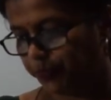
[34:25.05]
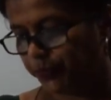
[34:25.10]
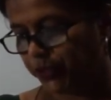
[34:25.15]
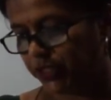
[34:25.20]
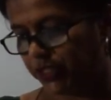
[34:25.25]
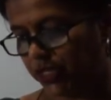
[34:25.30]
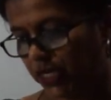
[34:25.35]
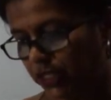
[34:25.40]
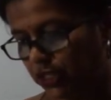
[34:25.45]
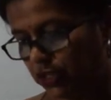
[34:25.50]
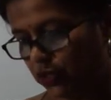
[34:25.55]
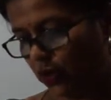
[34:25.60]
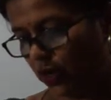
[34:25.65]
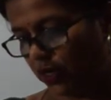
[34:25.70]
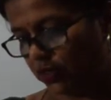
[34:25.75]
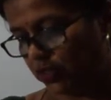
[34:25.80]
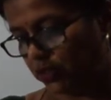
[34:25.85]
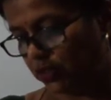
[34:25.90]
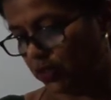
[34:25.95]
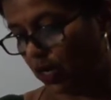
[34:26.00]
Such
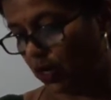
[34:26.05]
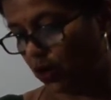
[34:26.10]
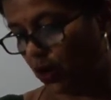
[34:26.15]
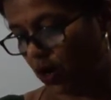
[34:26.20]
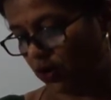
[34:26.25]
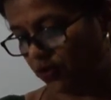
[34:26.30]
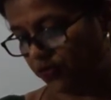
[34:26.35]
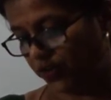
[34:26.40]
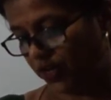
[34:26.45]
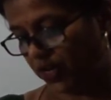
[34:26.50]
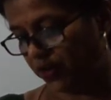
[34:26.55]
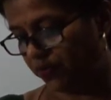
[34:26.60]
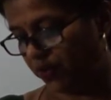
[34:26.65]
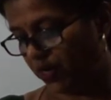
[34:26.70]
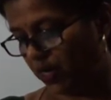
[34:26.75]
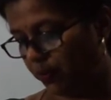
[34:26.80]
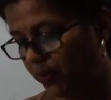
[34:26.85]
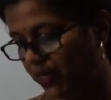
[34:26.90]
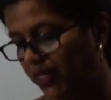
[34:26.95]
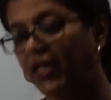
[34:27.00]
crosses are not
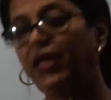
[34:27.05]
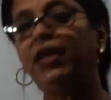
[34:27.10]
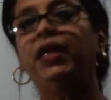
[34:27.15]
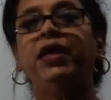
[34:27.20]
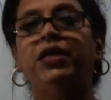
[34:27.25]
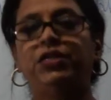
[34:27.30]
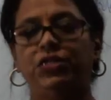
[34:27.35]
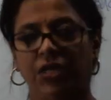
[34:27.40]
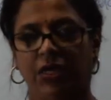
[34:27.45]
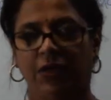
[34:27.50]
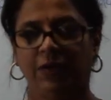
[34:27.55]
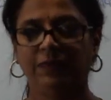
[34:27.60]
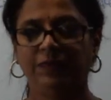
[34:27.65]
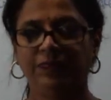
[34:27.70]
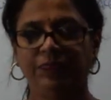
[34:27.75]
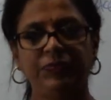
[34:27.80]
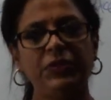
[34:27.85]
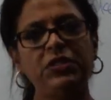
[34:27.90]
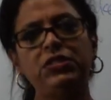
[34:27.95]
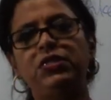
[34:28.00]
favored by the nature.
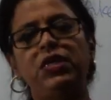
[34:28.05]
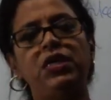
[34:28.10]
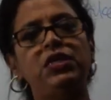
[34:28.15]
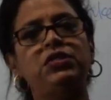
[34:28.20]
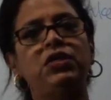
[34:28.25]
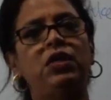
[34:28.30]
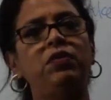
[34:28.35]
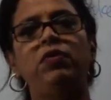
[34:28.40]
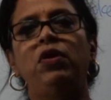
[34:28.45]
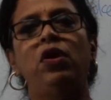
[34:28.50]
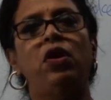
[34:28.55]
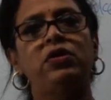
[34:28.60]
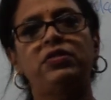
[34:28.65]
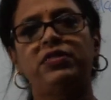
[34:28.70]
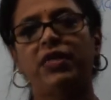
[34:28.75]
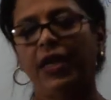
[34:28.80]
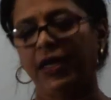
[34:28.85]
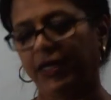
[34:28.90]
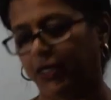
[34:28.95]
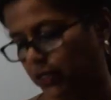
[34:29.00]
Means nature will not
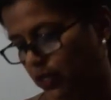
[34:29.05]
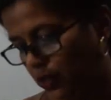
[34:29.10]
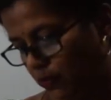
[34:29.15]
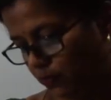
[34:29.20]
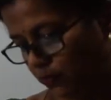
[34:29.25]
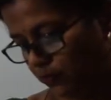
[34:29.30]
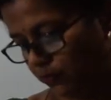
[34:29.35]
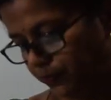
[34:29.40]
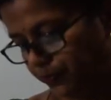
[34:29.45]
select them